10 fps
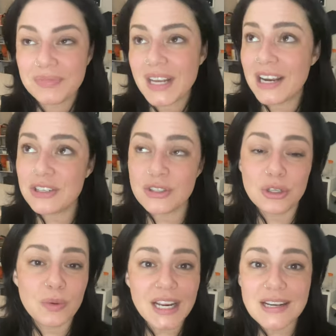I just do
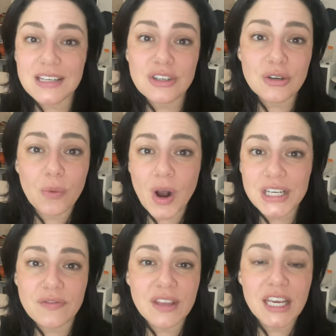what I need to do to watch
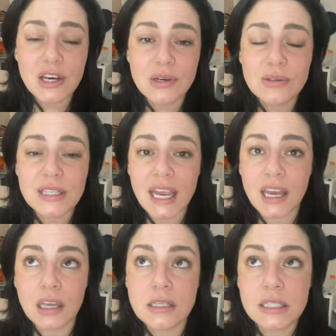videos
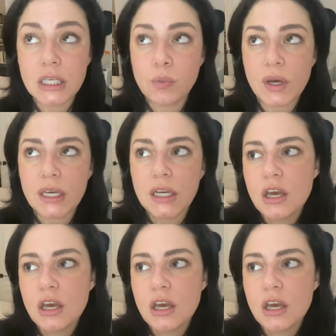and see what,